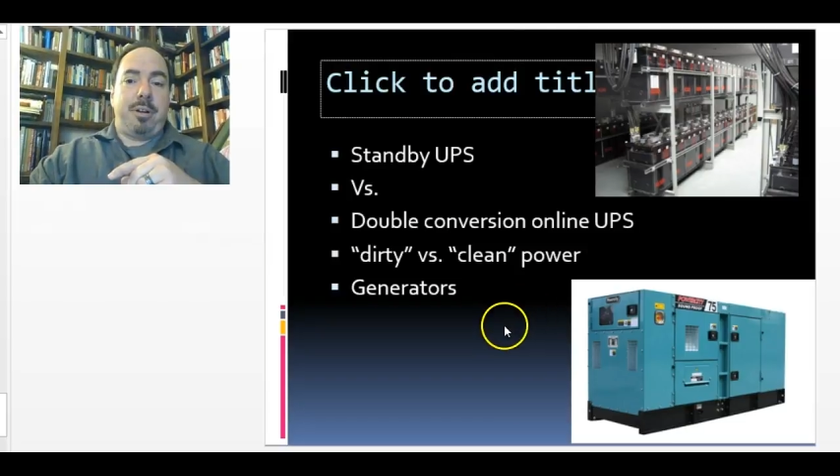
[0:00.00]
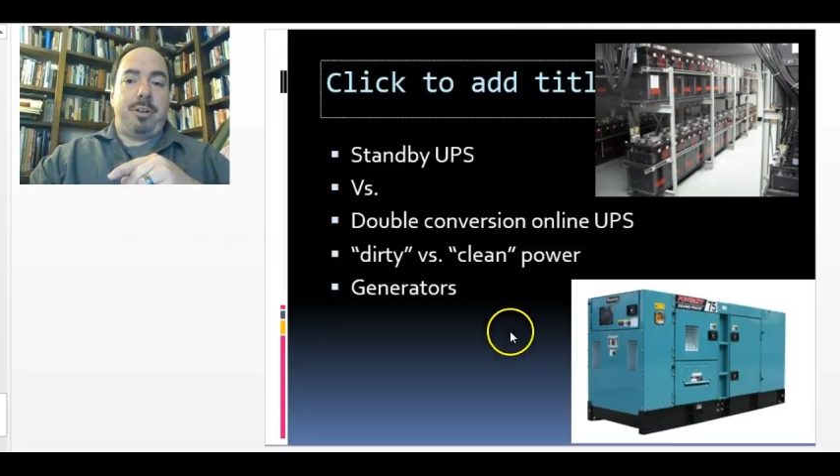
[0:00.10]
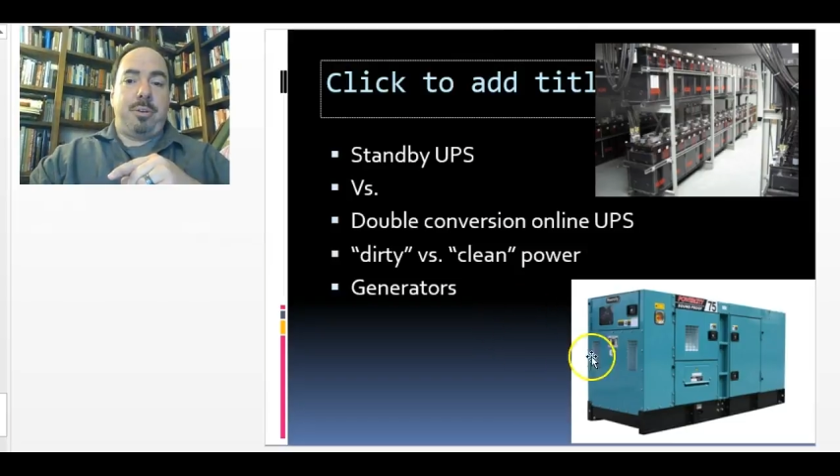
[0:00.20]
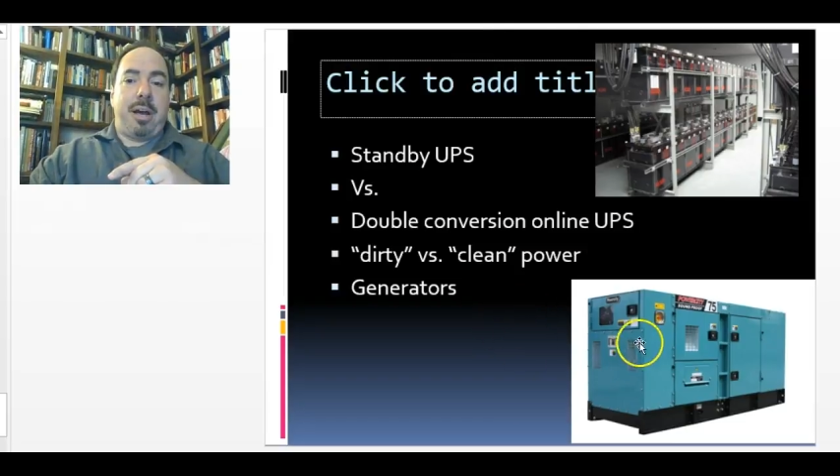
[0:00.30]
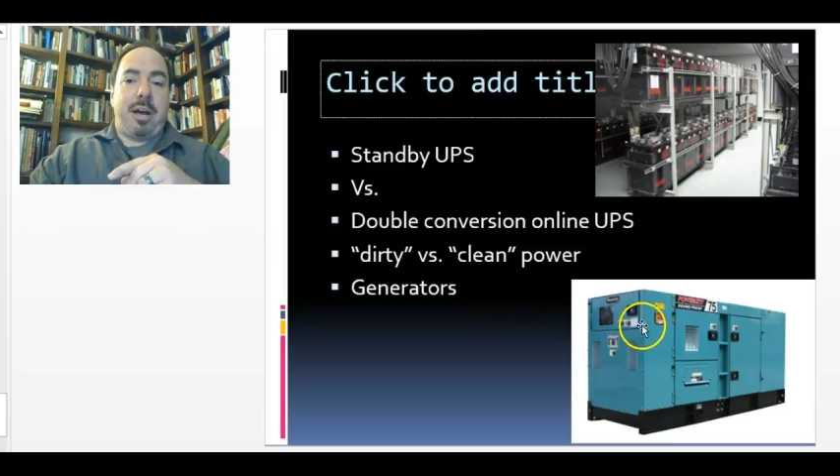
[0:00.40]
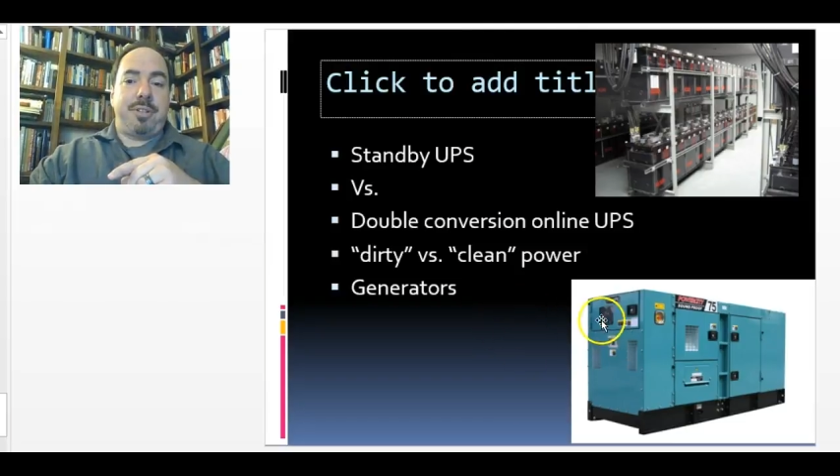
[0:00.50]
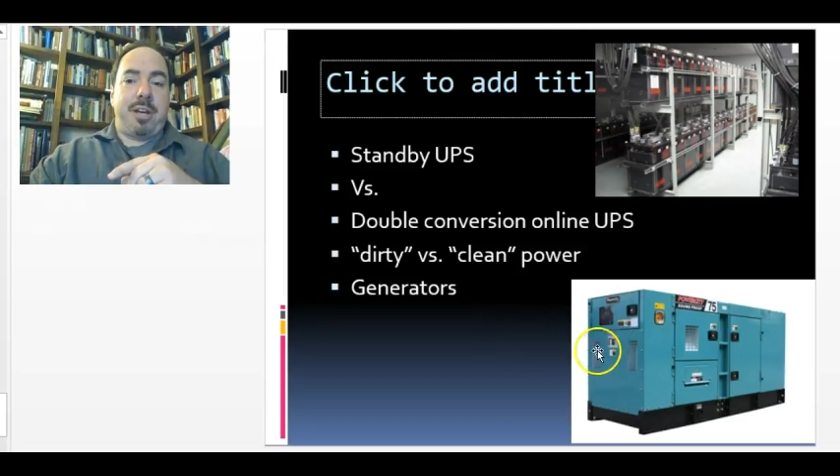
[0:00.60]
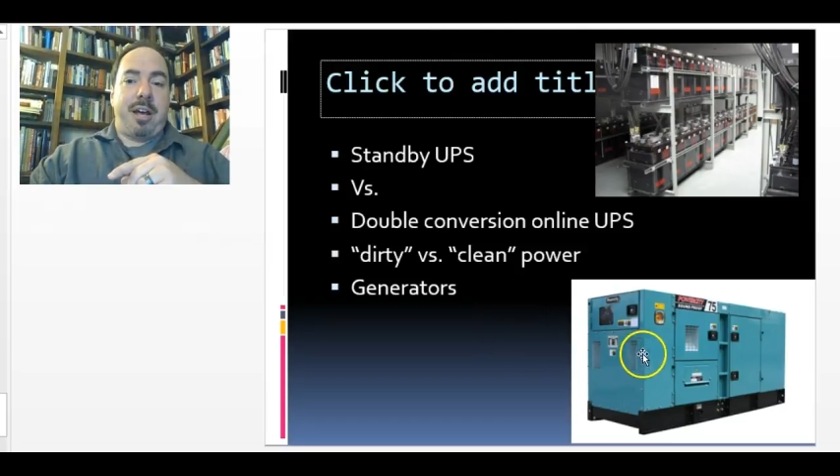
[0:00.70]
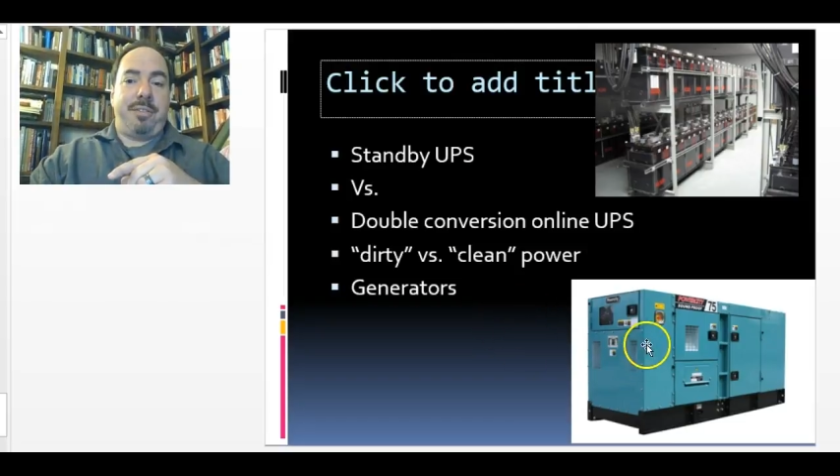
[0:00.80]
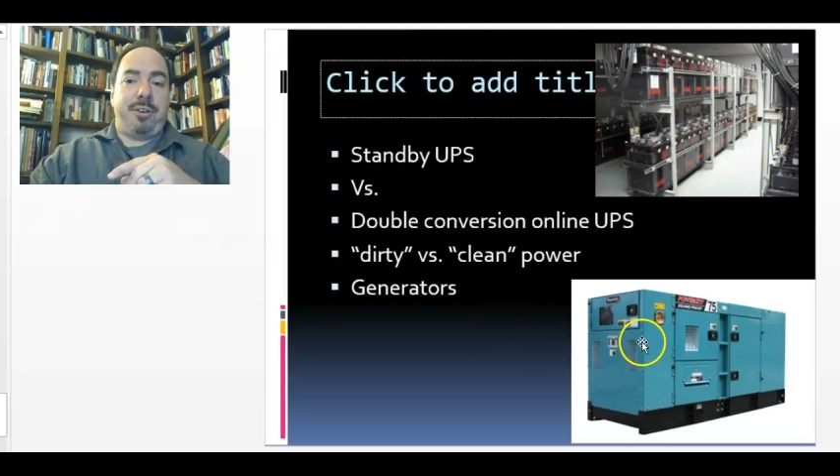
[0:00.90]
you have to
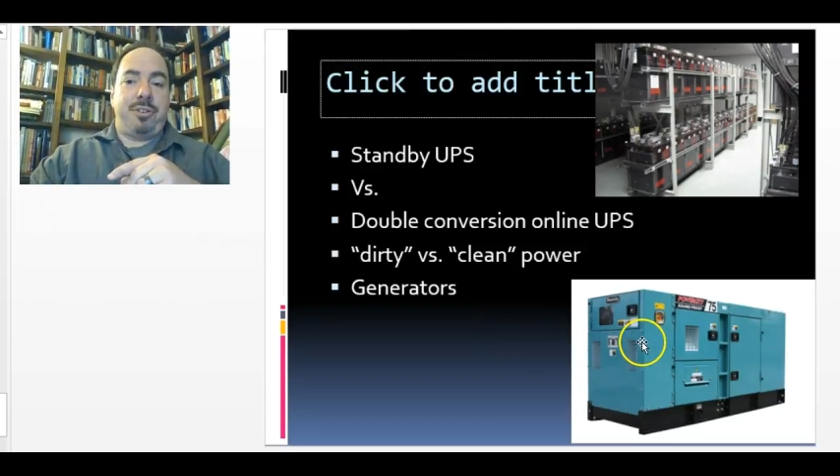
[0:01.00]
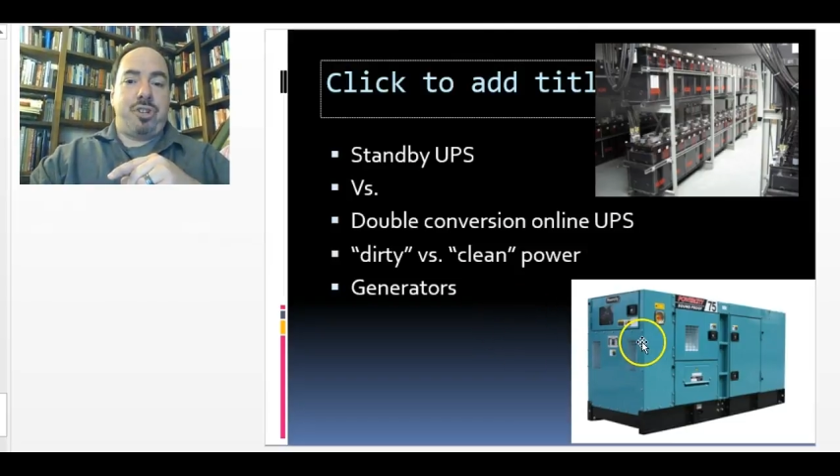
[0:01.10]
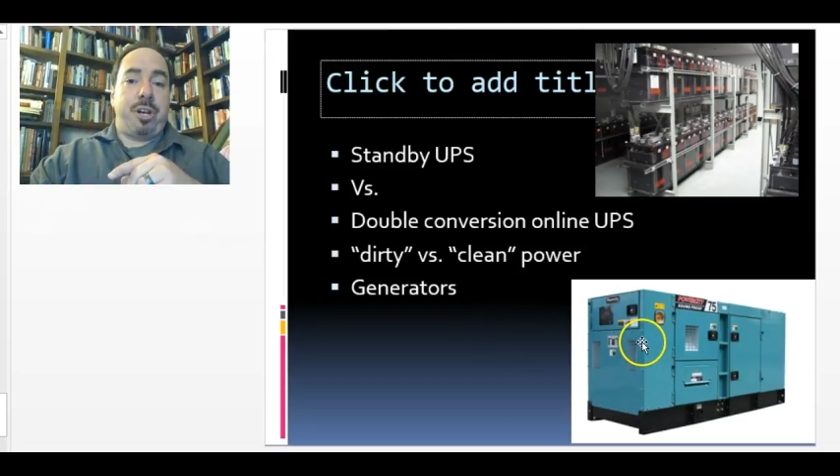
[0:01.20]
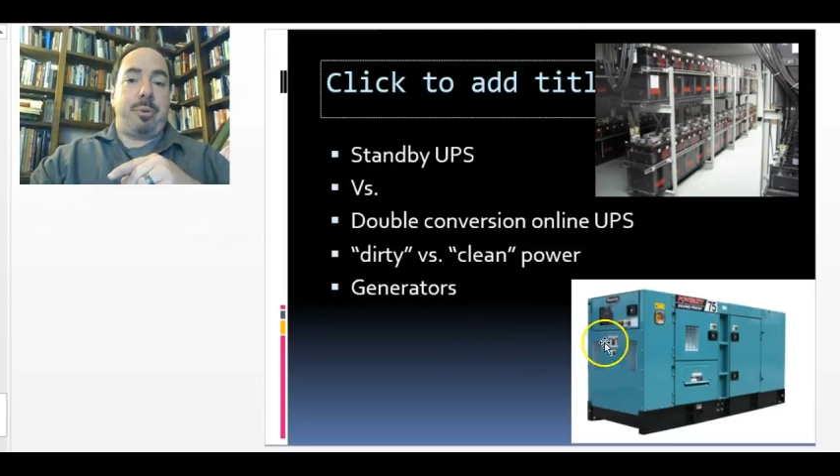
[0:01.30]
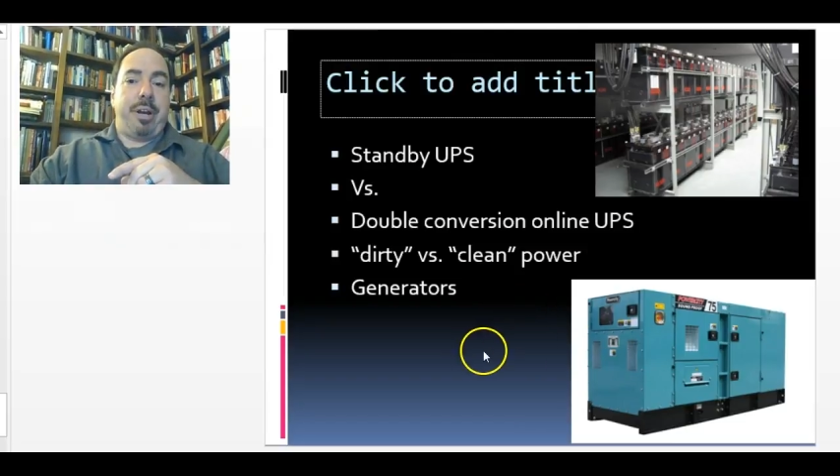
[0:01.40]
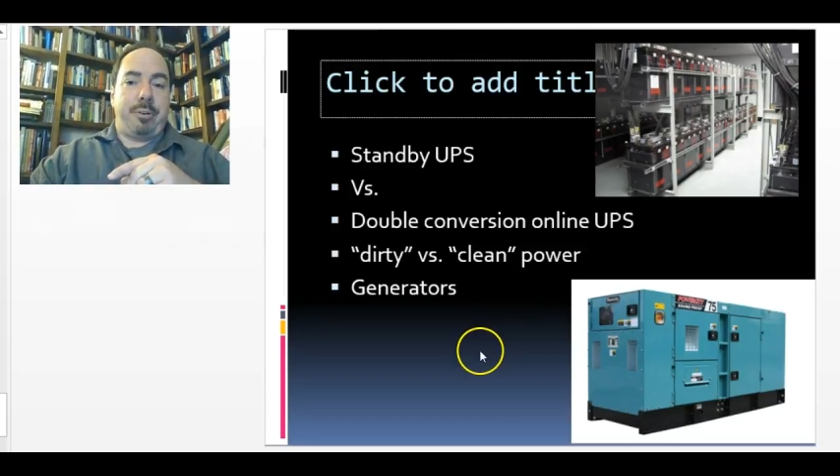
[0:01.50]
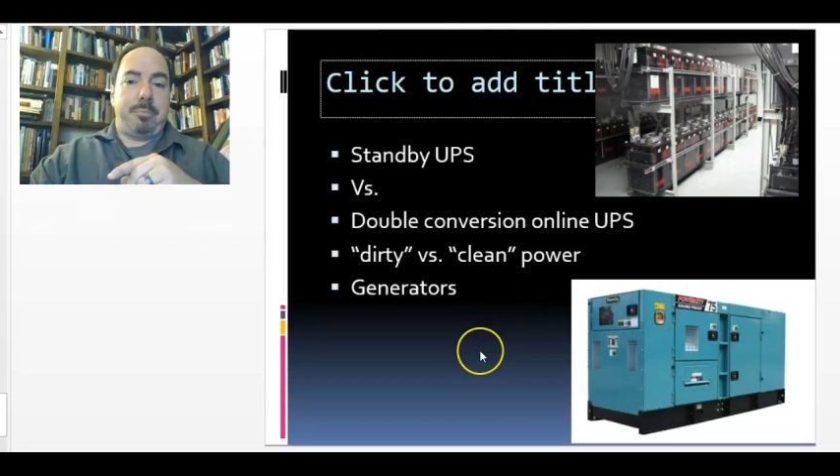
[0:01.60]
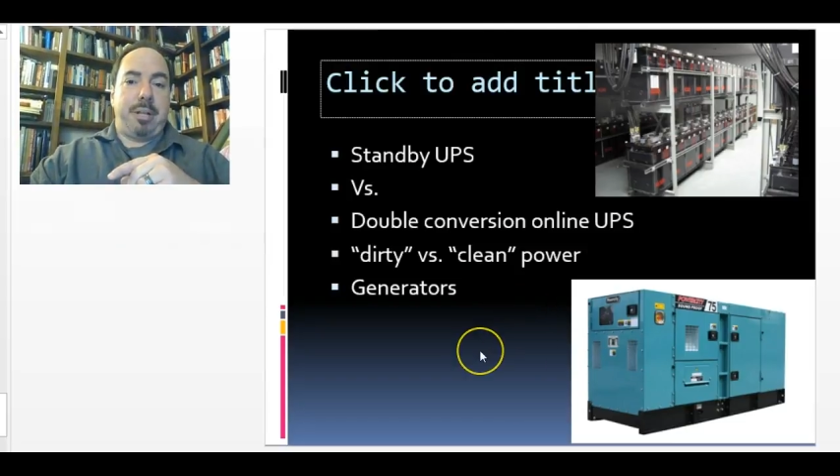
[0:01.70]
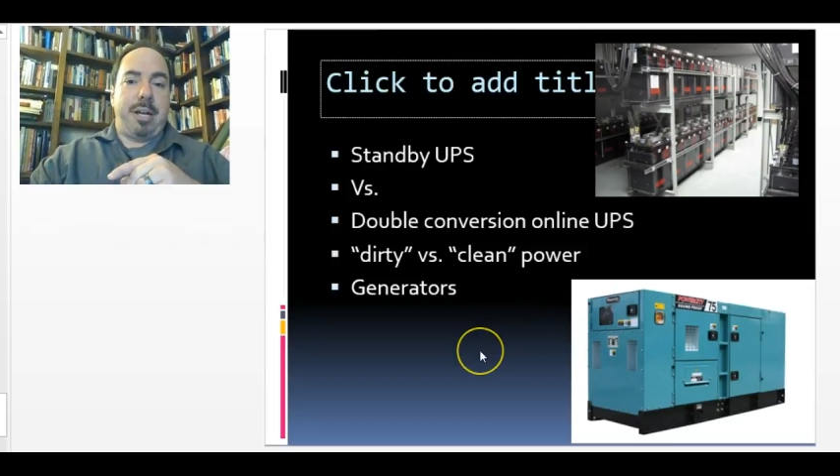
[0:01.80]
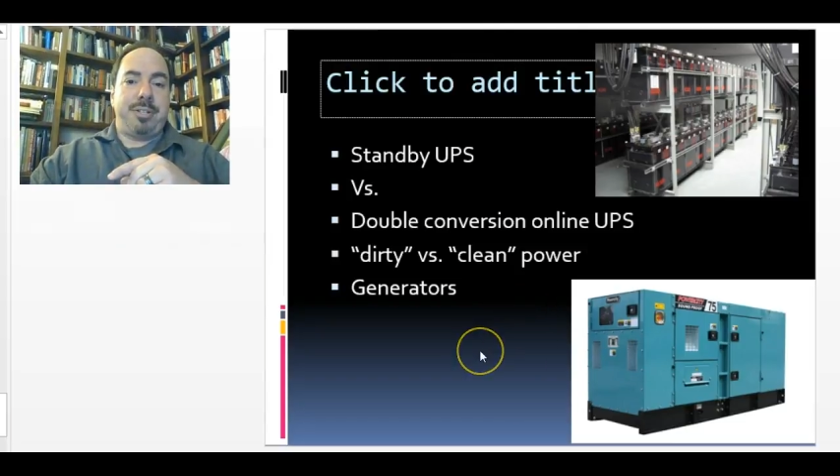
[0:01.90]
have a generator
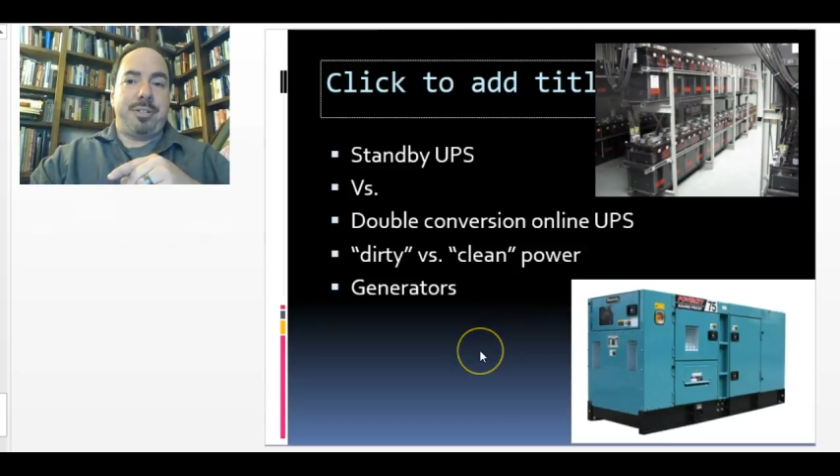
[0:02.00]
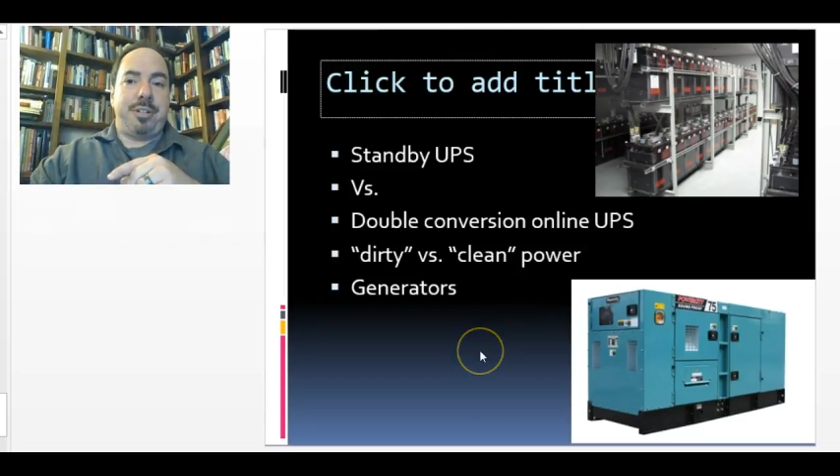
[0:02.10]
in place.